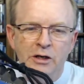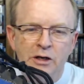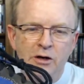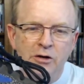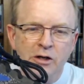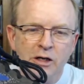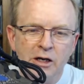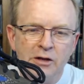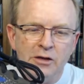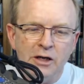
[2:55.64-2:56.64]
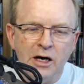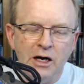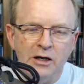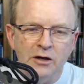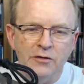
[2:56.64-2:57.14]
not only at the
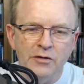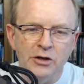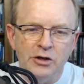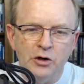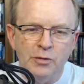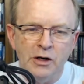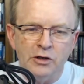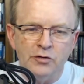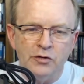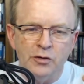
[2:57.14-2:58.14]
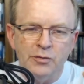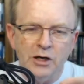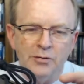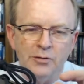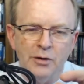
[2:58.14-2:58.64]
height of the toe box from
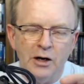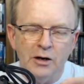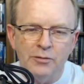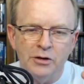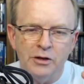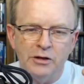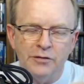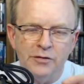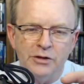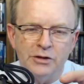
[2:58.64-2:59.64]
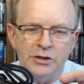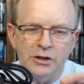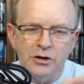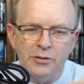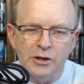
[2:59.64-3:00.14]
top to bottom, if it's
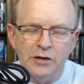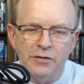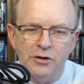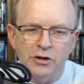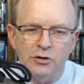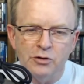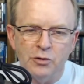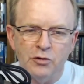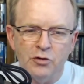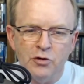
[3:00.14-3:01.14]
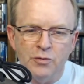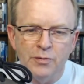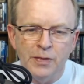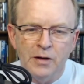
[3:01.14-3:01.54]
going to be giving the toes more room,